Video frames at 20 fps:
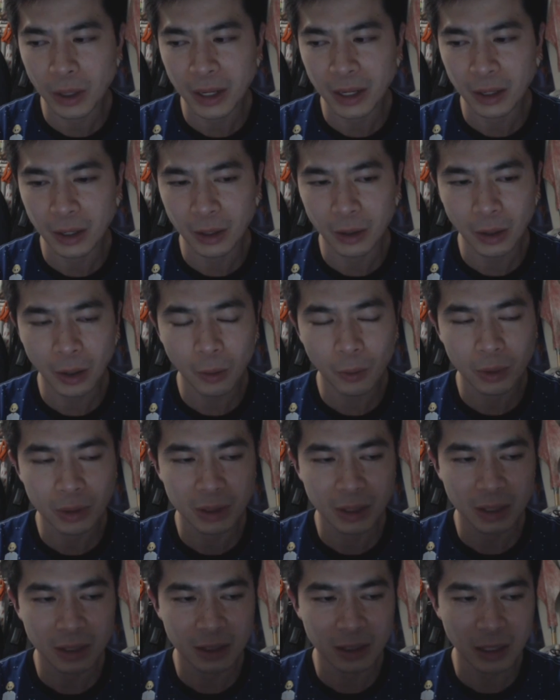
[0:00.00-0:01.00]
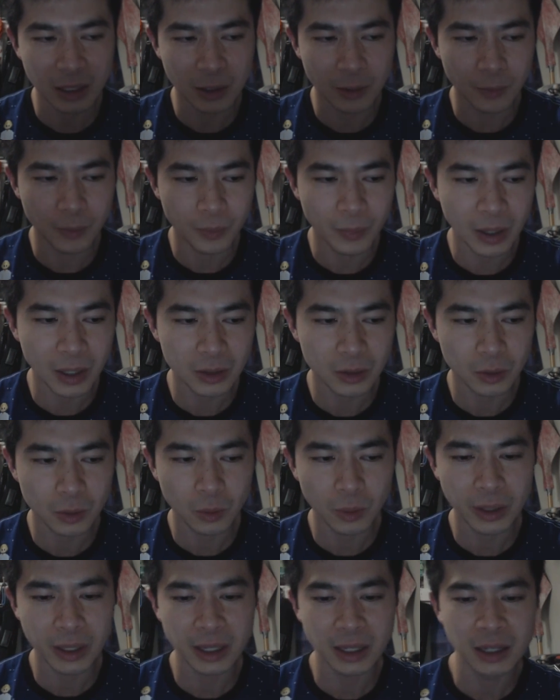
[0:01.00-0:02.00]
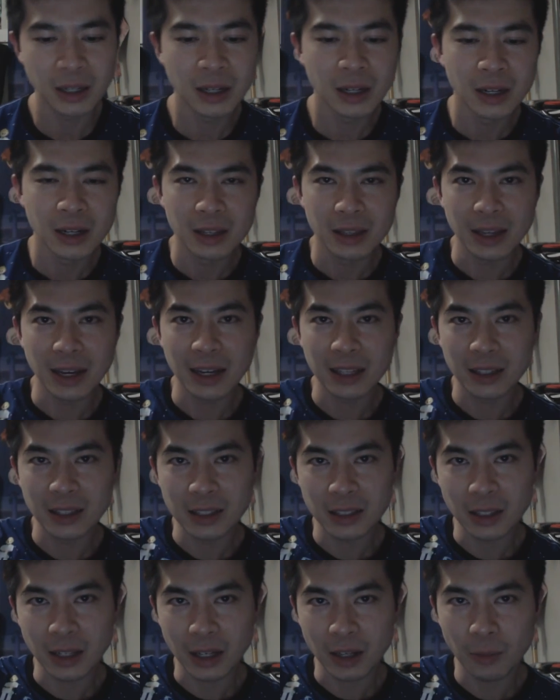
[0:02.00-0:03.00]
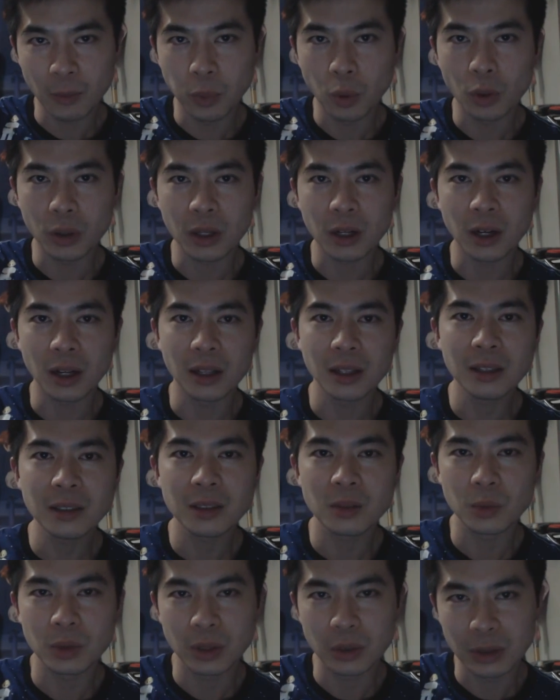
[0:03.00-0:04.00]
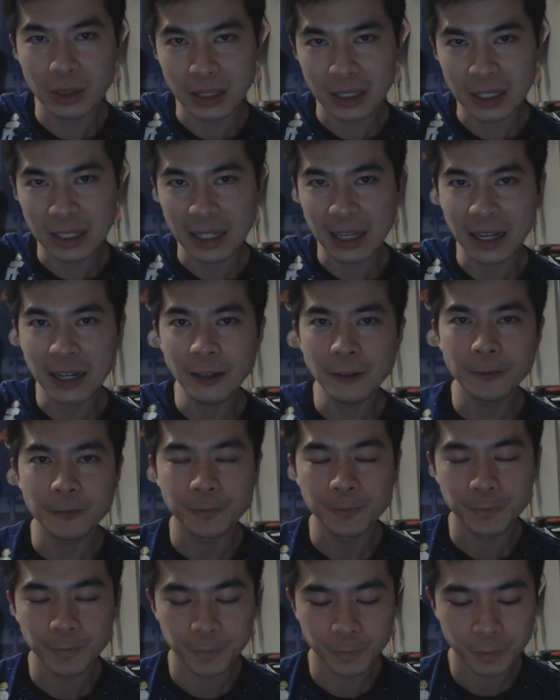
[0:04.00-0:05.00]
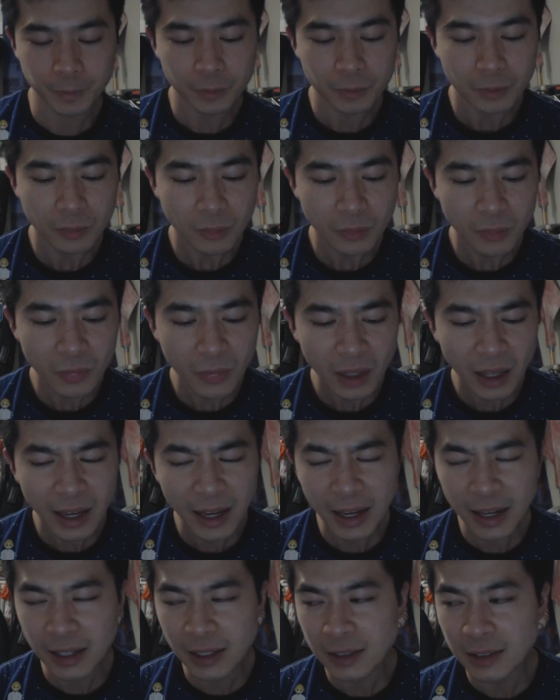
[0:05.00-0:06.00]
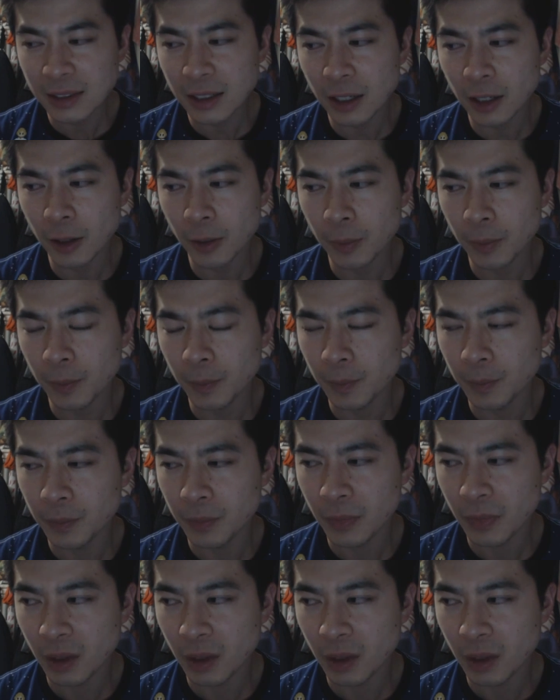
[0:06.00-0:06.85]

way, and that was this puzzle where they had this like portcullis, which was like a gate, and and